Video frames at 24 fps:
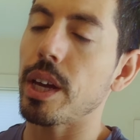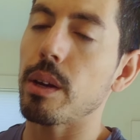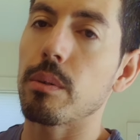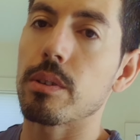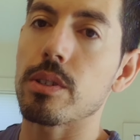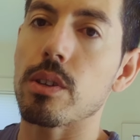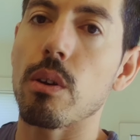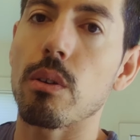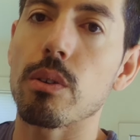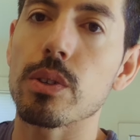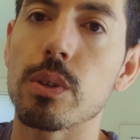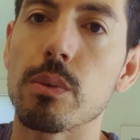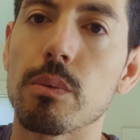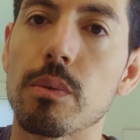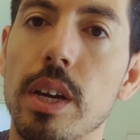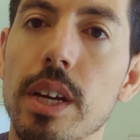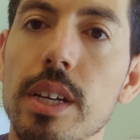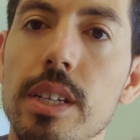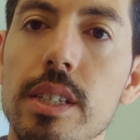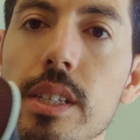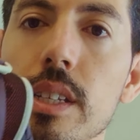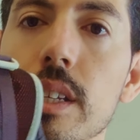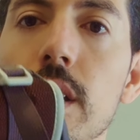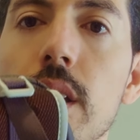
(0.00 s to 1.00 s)
what's also
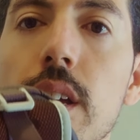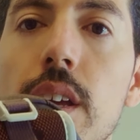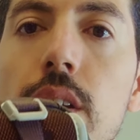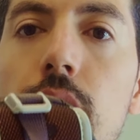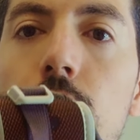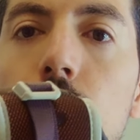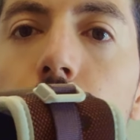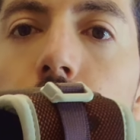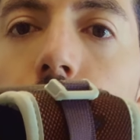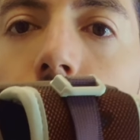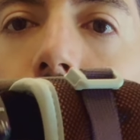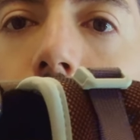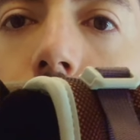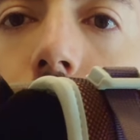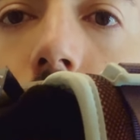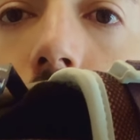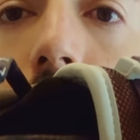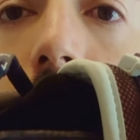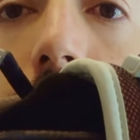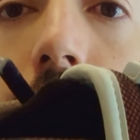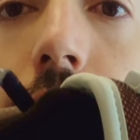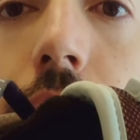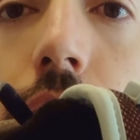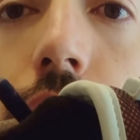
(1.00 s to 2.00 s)
nice, you can see there's a
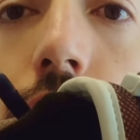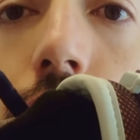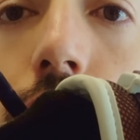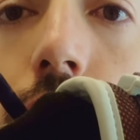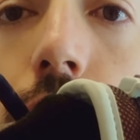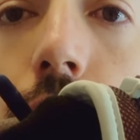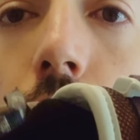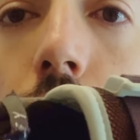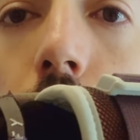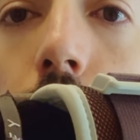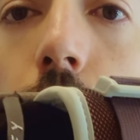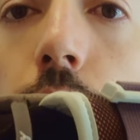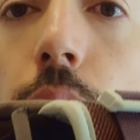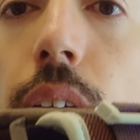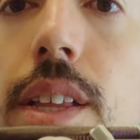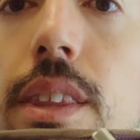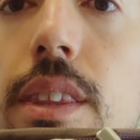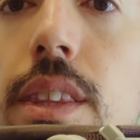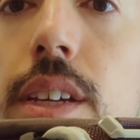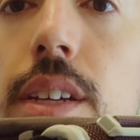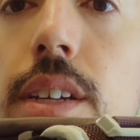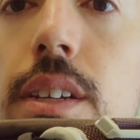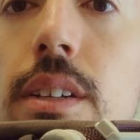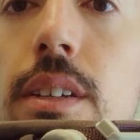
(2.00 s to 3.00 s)
little H2O right
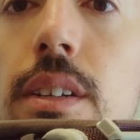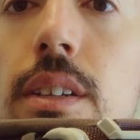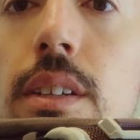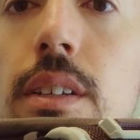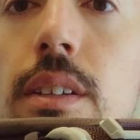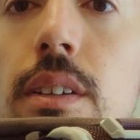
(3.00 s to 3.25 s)
there.